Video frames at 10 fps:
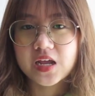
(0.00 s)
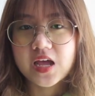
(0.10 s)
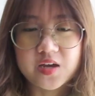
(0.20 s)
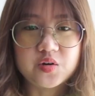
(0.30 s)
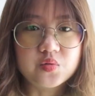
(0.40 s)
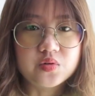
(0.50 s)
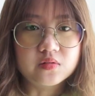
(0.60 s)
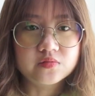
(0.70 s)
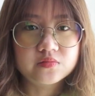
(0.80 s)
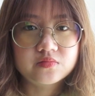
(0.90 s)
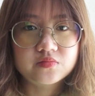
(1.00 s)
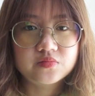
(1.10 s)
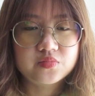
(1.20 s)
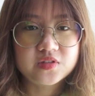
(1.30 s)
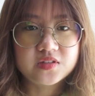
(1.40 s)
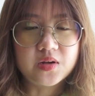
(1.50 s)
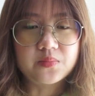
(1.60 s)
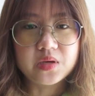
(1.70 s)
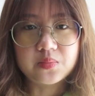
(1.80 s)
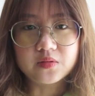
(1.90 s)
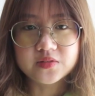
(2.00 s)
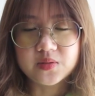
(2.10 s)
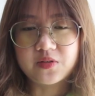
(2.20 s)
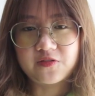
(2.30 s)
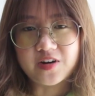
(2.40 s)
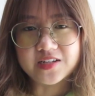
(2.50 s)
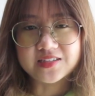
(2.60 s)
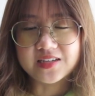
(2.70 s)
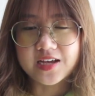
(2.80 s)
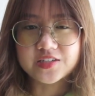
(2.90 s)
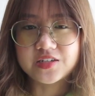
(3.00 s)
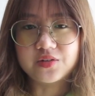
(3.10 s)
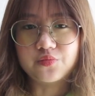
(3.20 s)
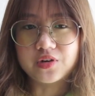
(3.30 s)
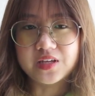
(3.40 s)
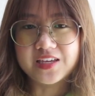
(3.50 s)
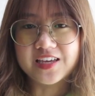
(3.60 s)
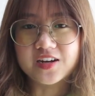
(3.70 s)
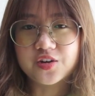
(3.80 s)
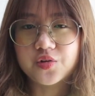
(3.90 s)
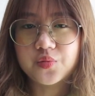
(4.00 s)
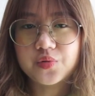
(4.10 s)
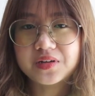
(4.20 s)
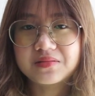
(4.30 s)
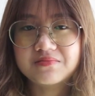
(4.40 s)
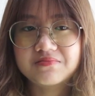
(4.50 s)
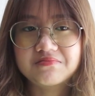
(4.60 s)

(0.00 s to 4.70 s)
I do know some people, some of my friends, they actually didn't really get a good one.